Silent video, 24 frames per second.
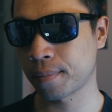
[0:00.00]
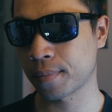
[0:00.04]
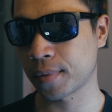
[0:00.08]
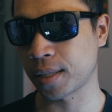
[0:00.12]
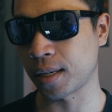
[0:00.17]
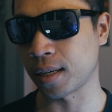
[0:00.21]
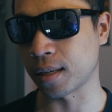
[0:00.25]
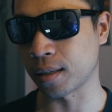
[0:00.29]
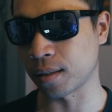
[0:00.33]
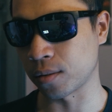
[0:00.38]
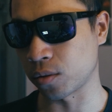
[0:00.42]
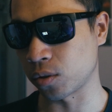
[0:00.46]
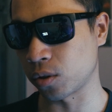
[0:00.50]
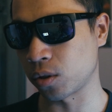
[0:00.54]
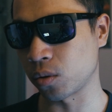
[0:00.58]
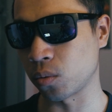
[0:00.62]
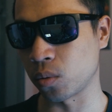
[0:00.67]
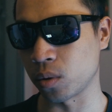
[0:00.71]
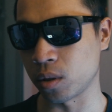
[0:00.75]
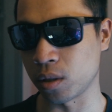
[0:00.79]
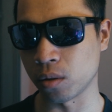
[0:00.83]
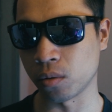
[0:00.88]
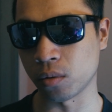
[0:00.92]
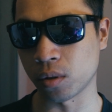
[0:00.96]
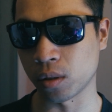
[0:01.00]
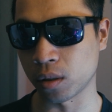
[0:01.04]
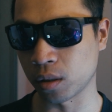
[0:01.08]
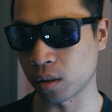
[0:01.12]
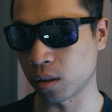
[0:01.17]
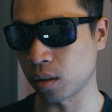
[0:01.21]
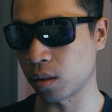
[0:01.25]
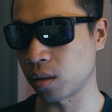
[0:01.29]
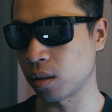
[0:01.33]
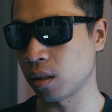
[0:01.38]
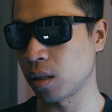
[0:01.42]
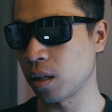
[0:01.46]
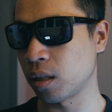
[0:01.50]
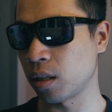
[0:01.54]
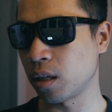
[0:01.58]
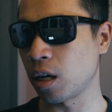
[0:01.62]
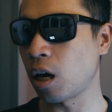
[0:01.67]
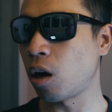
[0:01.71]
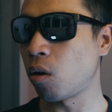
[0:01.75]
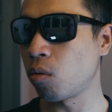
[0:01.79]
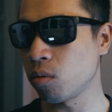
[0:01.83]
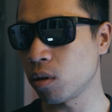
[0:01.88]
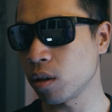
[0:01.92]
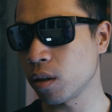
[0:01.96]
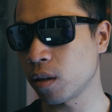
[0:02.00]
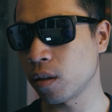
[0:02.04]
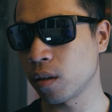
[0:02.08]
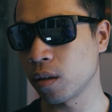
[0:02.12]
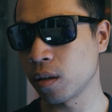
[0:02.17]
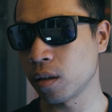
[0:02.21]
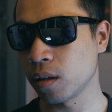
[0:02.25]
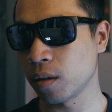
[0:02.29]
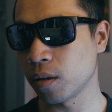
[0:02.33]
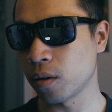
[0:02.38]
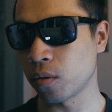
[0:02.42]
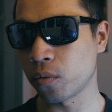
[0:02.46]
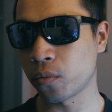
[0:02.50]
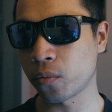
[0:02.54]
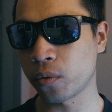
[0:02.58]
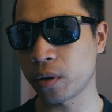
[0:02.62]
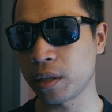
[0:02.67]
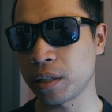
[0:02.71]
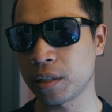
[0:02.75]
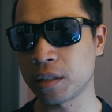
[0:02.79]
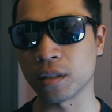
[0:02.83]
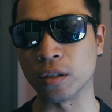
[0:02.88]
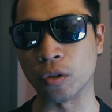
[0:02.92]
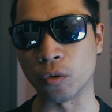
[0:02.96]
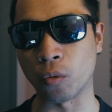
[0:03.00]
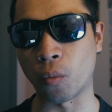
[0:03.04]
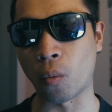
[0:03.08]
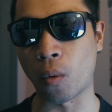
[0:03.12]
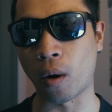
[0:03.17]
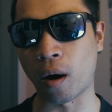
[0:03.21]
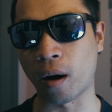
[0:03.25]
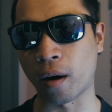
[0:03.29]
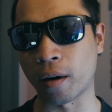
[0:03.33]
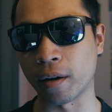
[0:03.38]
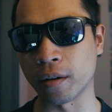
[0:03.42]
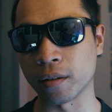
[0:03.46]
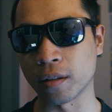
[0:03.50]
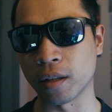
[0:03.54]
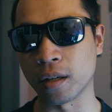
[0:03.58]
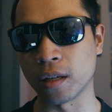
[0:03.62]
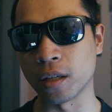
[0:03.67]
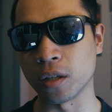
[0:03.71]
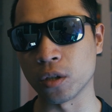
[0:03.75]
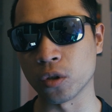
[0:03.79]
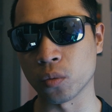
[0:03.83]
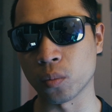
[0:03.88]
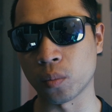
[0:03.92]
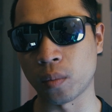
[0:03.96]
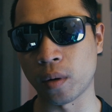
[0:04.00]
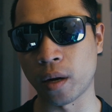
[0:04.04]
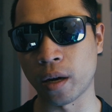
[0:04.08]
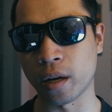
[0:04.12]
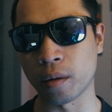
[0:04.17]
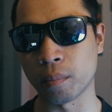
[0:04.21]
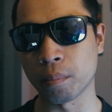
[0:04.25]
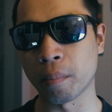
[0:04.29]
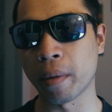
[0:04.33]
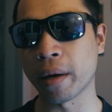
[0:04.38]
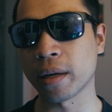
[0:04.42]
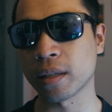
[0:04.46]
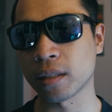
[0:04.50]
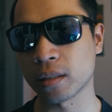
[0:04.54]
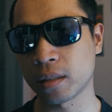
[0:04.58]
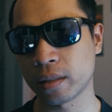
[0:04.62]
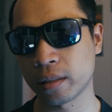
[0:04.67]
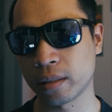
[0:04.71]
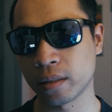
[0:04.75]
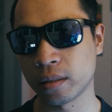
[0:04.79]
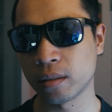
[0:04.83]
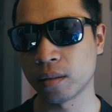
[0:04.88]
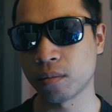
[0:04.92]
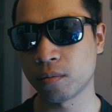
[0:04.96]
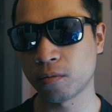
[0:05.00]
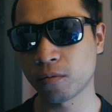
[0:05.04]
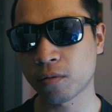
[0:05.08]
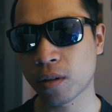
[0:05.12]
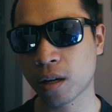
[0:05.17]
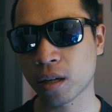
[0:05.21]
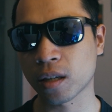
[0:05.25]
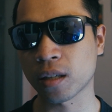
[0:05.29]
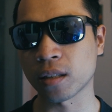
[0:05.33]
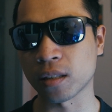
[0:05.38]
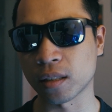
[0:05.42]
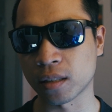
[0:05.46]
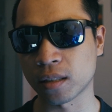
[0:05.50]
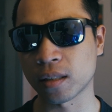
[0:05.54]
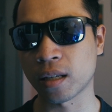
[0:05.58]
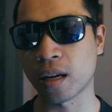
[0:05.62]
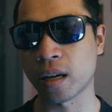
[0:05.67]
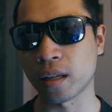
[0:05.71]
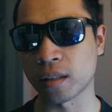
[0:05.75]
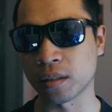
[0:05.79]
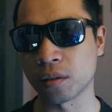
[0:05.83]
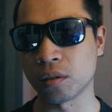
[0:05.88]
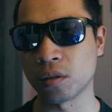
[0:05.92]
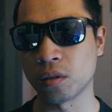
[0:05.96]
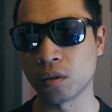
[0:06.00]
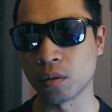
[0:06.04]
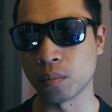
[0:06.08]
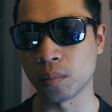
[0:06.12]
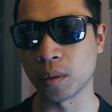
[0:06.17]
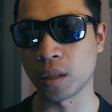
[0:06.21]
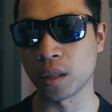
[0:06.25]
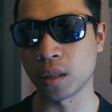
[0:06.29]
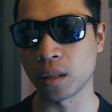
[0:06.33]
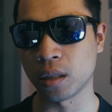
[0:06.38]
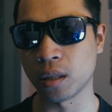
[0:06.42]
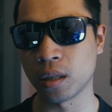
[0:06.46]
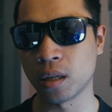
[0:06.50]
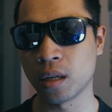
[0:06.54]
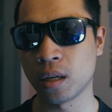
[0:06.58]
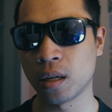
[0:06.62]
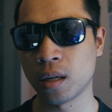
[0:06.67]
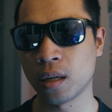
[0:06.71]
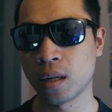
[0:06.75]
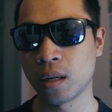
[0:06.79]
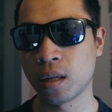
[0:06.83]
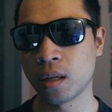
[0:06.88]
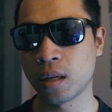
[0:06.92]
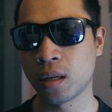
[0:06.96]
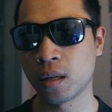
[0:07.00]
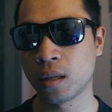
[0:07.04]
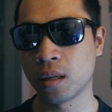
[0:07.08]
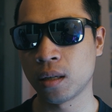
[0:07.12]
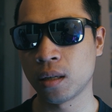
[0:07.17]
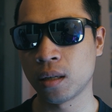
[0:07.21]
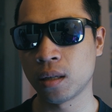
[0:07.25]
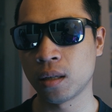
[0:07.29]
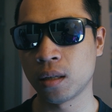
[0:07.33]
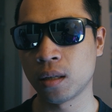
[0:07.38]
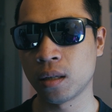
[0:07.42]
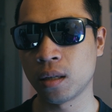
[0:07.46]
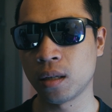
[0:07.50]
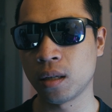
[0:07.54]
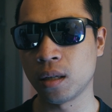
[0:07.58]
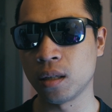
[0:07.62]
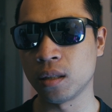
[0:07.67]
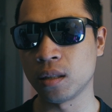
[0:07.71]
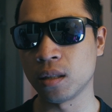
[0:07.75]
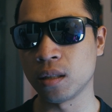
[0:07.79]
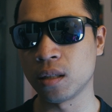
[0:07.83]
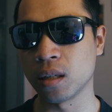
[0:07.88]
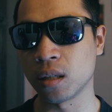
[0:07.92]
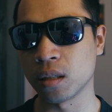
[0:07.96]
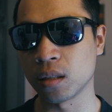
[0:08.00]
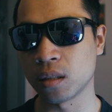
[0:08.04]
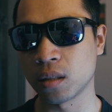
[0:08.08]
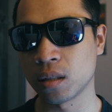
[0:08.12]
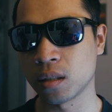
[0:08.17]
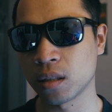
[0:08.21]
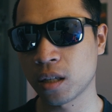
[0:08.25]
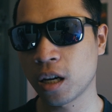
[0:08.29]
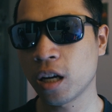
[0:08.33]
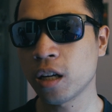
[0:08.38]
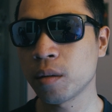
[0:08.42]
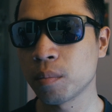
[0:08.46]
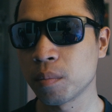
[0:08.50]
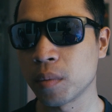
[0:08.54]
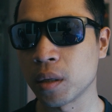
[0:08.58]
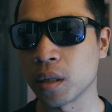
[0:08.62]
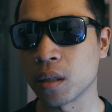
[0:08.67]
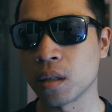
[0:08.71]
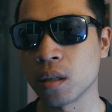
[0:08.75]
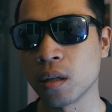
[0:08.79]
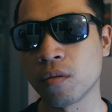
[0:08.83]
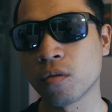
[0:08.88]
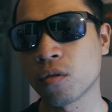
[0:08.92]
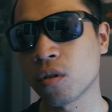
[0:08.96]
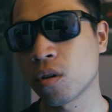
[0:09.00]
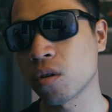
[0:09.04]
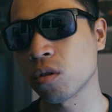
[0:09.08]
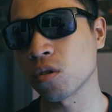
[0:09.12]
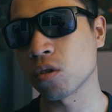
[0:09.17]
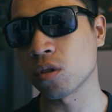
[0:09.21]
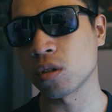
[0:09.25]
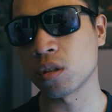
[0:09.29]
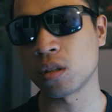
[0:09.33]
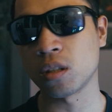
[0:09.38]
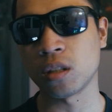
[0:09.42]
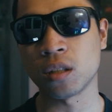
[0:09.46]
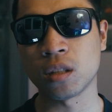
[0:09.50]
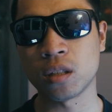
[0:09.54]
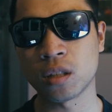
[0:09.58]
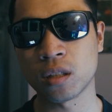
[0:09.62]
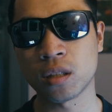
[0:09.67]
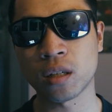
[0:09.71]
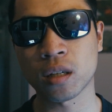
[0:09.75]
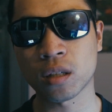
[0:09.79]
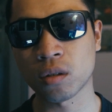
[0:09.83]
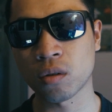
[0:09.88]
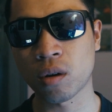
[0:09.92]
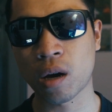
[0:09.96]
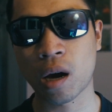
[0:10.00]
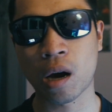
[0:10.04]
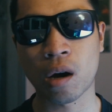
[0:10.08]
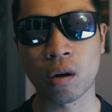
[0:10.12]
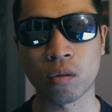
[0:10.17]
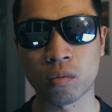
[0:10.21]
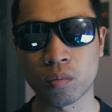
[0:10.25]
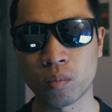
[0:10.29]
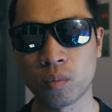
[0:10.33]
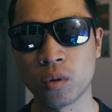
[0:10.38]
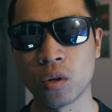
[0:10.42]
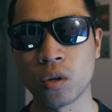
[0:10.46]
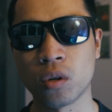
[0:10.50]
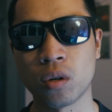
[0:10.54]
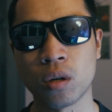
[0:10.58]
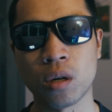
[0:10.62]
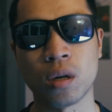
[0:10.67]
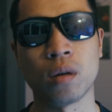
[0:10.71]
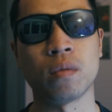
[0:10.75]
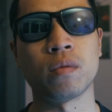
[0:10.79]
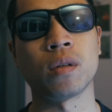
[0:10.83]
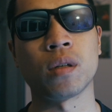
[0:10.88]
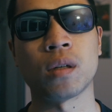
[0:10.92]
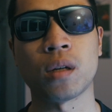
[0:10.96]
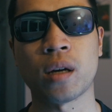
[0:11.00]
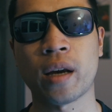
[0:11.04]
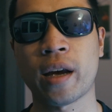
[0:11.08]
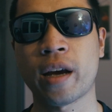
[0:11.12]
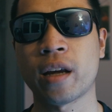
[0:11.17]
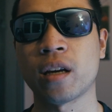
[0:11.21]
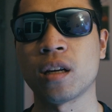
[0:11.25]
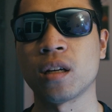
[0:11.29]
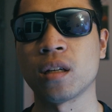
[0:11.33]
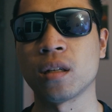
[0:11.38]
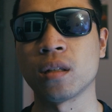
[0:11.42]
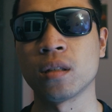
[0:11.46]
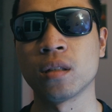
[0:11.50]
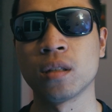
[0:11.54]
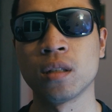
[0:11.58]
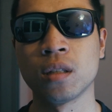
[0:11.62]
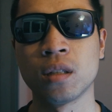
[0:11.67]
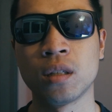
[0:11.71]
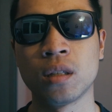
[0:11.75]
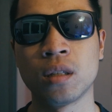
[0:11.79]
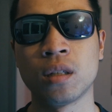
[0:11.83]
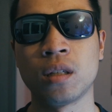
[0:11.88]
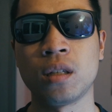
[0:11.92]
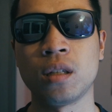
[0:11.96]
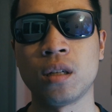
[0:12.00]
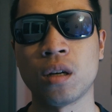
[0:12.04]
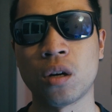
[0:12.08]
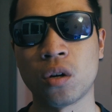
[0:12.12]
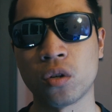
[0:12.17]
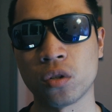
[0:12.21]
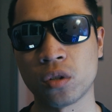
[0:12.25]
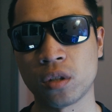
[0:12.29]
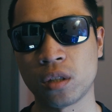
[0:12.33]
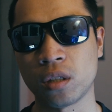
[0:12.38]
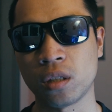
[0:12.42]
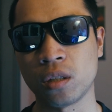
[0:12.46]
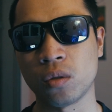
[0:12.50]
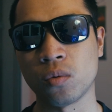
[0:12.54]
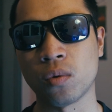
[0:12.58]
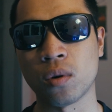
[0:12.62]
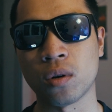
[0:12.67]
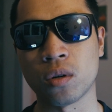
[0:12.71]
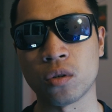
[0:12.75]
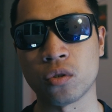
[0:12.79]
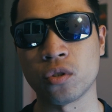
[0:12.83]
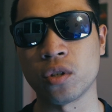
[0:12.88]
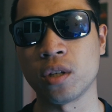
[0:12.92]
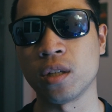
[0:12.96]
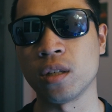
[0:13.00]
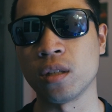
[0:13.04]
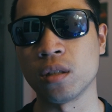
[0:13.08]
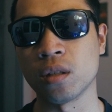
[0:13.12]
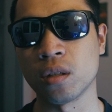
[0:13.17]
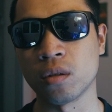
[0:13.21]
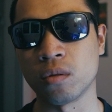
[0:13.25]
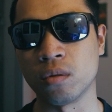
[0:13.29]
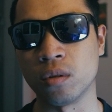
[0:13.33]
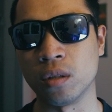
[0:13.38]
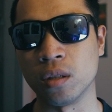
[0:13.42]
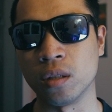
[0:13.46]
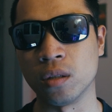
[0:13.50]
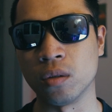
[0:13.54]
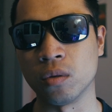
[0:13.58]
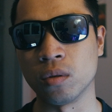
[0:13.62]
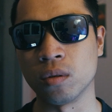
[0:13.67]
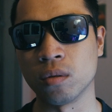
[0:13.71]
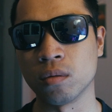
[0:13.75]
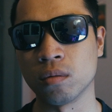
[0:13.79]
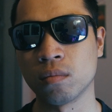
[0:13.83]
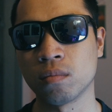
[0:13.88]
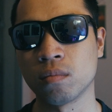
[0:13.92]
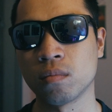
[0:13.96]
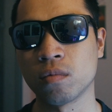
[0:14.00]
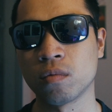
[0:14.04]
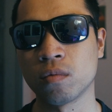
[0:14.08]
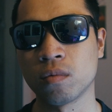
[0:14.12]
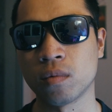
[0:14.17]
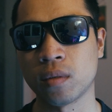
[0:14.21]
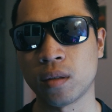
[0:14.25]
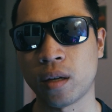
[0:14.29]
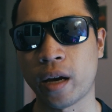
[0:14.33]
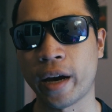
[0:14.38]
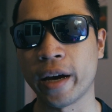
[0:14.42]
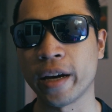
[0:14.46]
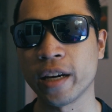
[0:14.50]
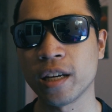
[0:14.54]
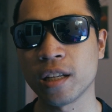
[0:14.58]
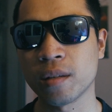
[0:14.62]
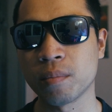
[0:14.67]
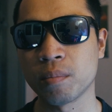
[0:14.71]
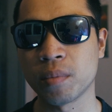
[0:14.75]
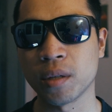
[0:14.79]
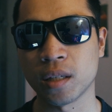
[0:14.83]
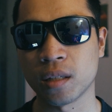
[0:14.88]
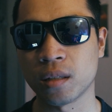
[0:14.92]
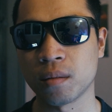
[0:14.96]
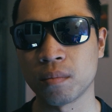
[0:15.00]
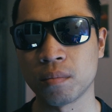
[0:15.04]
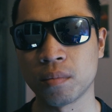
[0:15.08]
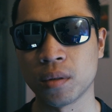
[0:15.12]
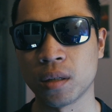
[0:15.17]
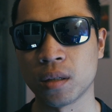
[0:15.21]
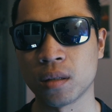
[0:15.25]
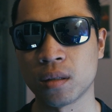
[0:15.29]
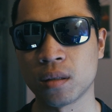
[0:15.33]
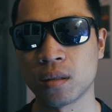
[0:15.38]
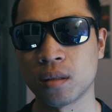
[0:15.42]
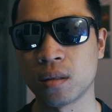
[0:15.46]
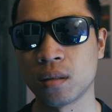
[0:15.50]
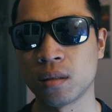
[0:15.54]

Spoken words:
Yeah, because we're using this. The only reason why the Ninja Blade makes fucking sense to me is it does 10-bit. Of course, the signal output of the Canon C100 is only 8-bit, but